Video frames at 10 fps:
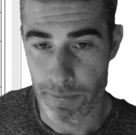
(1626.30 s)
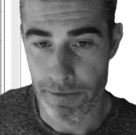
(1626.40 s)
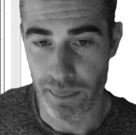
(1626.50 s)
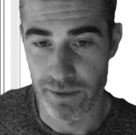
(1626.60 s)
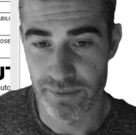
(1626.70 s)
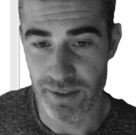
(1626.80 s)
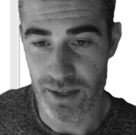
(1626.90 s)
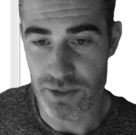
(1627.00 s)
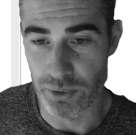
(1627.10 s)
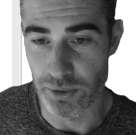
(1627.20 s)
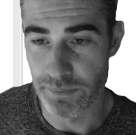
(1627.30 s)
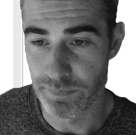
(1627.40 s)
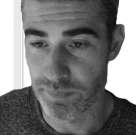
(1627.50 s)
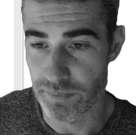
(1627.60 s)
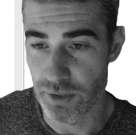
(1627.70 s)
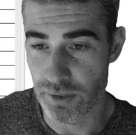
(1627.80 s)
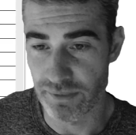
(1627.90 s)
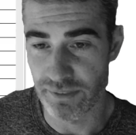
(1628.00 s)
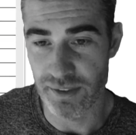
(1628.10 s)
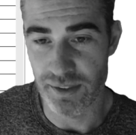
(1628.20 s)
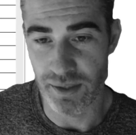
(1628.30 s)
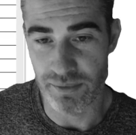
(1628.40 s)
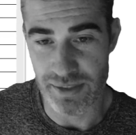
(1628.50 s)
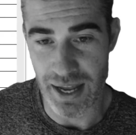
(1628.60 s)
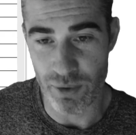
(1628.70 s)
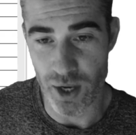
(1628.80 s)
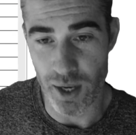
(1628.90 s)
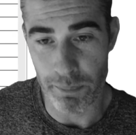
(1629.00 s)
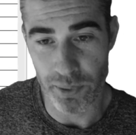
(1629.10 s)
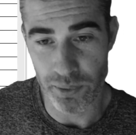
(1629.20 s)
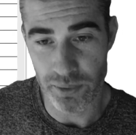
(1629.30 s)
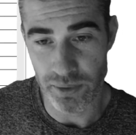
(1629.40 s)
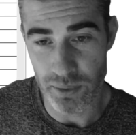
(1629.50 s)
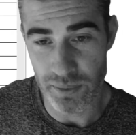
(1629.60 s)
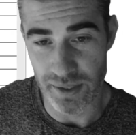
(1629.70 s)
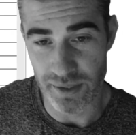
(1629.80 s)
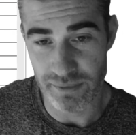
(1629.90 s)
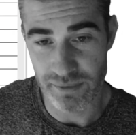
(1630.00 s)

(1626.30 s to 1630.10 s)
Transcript: schedule, you can see I've now got per unit,